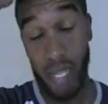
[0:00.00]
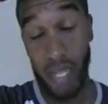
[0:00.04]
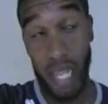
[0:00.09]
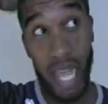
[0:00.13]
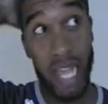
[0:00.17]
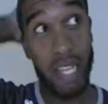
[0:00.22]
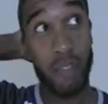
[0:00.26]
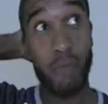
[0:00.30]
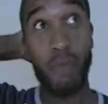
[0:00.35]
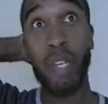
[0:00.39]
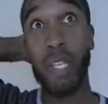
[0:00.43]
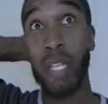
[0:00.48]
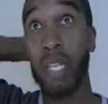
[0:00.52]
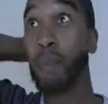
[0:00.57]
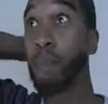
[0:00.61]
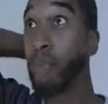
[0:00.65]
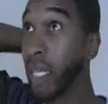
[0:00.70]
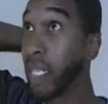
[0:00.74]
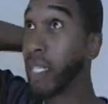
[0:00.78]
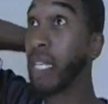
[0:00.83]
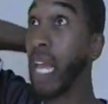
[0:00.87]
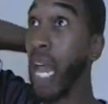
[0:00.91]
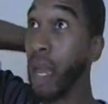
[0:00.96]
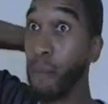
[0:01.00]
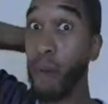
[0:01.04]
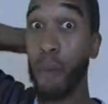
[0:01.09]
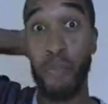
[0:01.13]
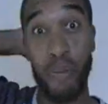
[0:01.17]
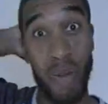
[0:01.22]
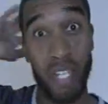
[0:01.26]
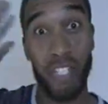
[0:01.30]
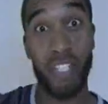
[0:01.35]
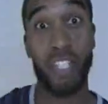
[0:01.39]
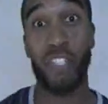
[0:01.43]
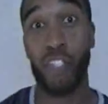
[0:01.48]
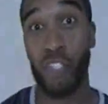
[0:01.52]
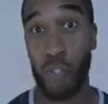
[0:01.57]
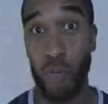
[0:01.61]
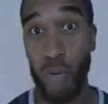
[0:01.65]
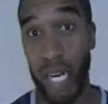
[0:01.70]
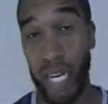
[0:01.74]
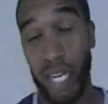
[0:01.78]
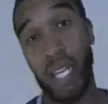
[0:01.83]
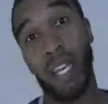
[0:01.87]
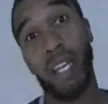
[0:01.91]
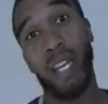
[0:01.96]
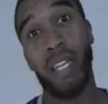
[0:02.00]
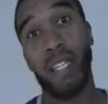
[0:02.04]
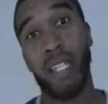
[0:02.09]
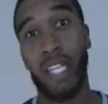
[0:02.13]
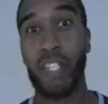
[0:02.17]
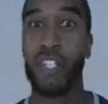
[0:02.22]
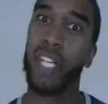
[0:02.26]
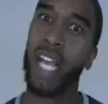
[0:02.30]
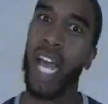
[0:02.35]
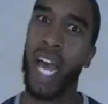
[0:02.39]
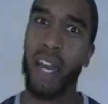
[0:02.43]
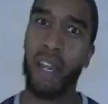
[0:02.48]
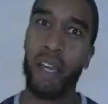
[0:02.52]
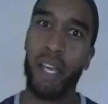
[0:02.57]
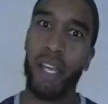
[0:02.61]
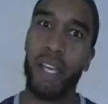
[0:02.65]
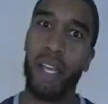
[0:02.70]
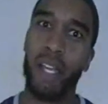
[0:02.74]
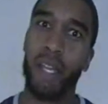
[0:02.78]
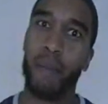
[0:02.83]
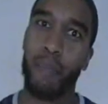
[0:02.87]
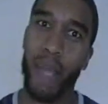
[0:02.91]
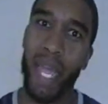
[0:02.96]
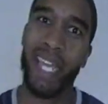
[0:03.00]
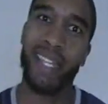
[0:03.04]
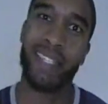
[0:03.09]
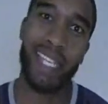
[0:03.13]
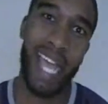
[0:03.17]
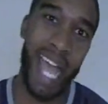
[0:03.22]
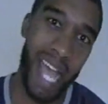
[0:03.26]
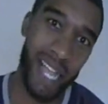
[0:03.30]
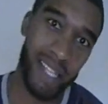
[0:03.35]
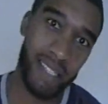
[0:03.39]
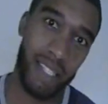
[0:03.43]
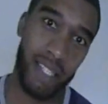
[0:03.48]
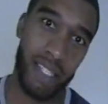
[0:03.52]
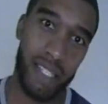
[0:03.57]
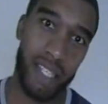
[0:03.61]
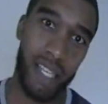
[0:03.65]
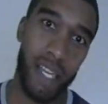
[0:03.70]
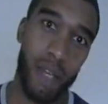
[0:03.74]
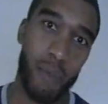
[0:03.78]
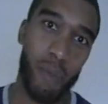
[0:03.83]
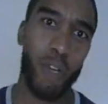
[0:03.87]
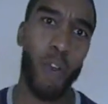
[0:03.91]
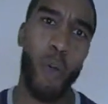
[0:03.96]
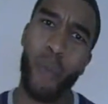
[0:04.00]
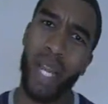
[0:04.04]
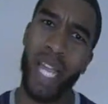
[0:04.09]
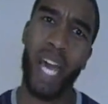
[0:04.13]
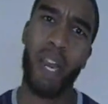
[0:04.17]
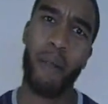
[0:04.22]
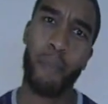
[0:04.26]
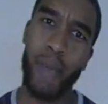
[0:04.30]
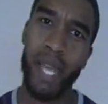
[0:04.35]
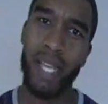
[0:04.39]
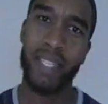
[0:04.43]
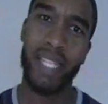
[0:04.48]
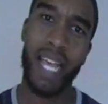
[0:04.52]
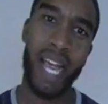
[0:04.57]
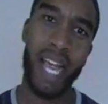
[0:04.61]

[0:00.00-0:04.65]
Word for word: that's really big time oppression trick that you gotta pay taxes? Well, don't we gotta pay